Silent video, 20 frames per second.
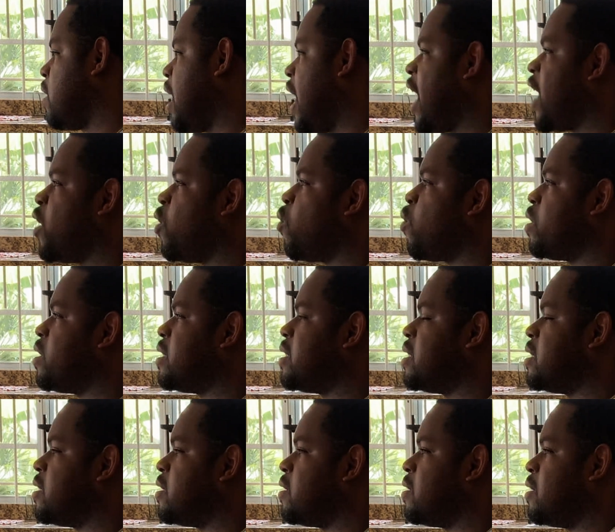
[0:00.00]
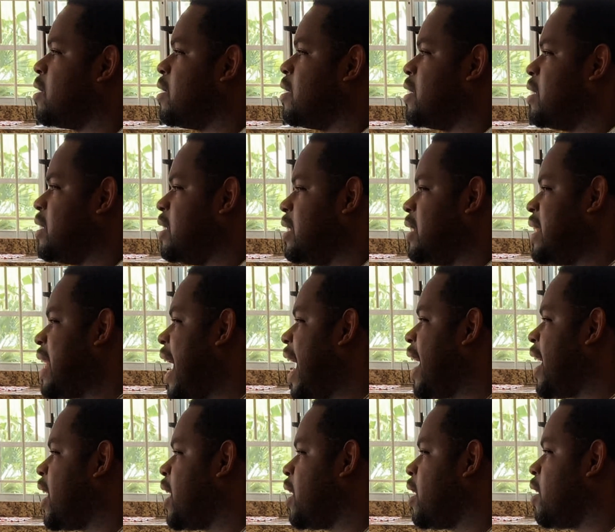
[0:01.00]
I don't want to
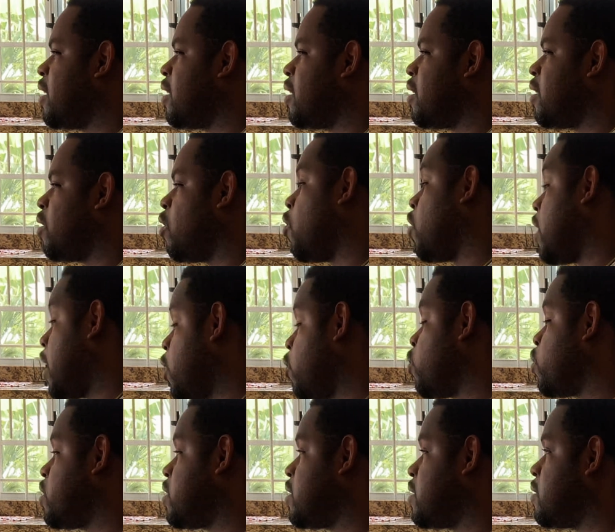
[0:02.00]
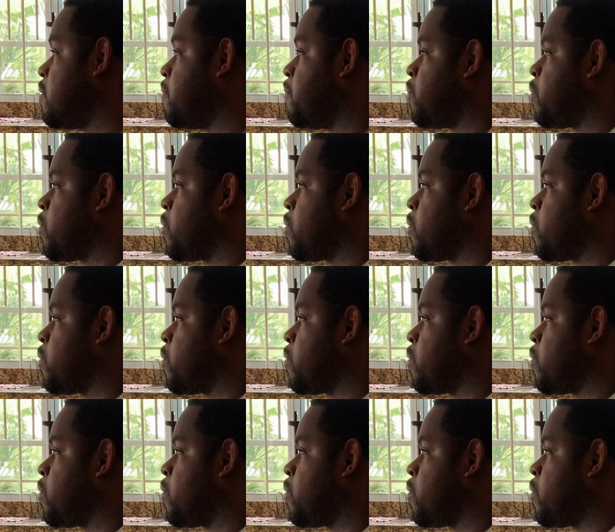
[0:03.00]
die, or I don't want to